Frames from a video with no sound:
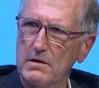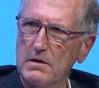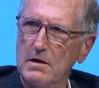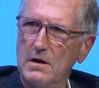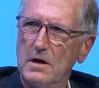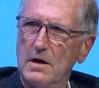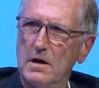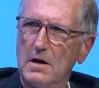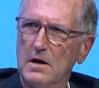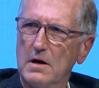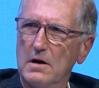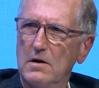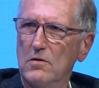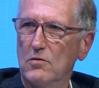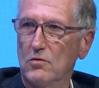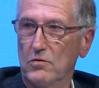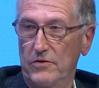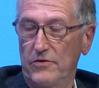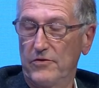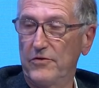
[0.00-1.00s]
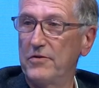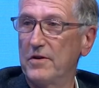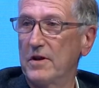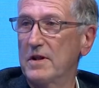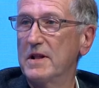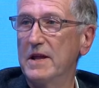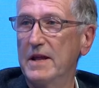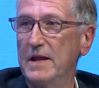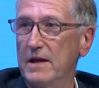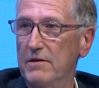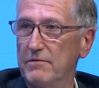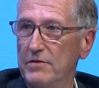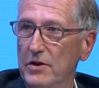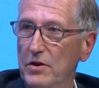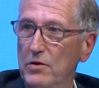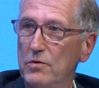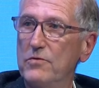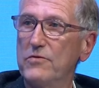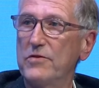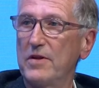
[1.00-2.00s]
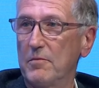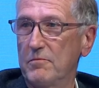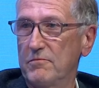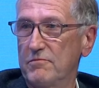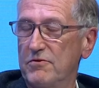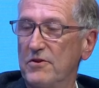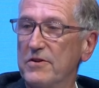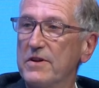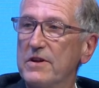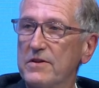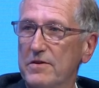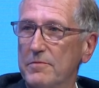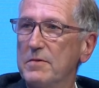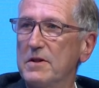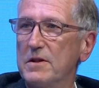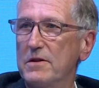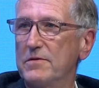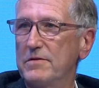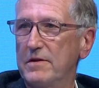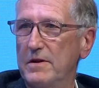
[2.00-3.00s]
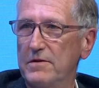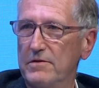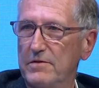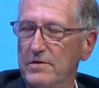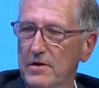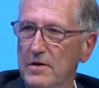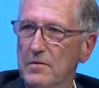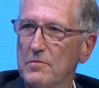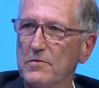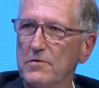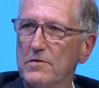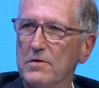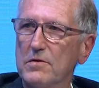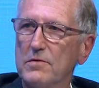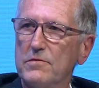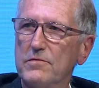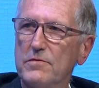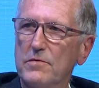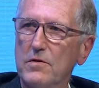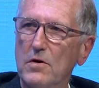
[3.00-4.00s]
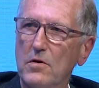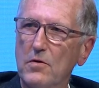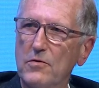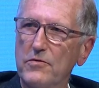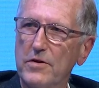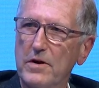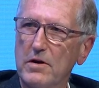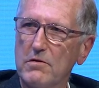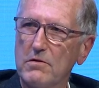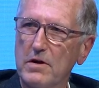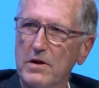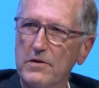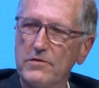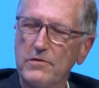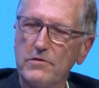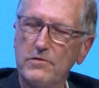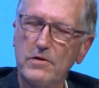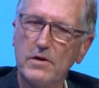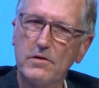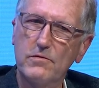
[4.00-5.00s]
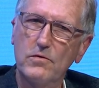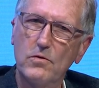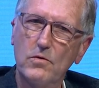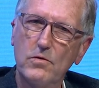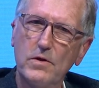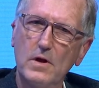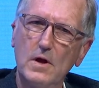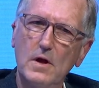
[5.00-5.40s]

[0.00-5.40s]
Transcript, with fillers: uh, or it's certainly given you some predictability in terms of wholesale rates and so forth.